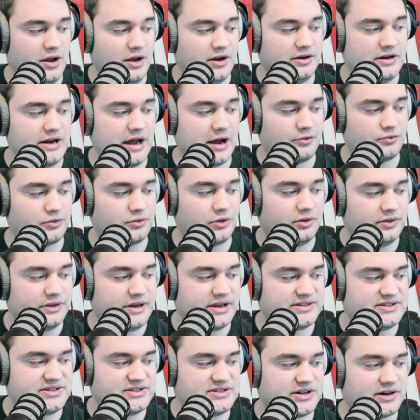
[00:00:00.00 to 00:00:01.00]
Not
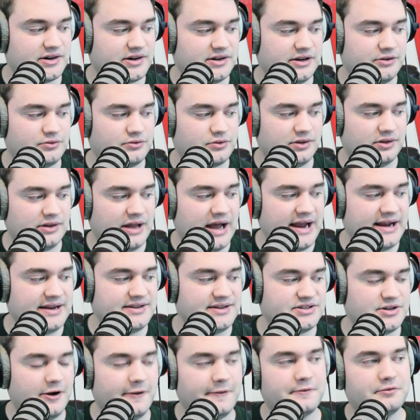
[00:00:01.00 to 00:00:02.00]
necessarily
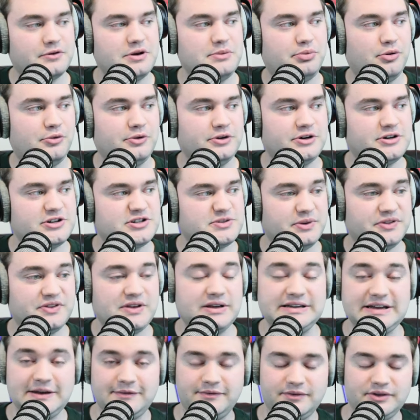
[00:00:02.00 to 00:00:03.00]
reliant on three-pointers, but
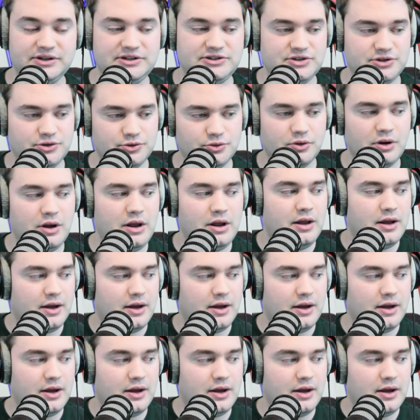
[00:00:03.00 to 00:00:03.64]
they definitely do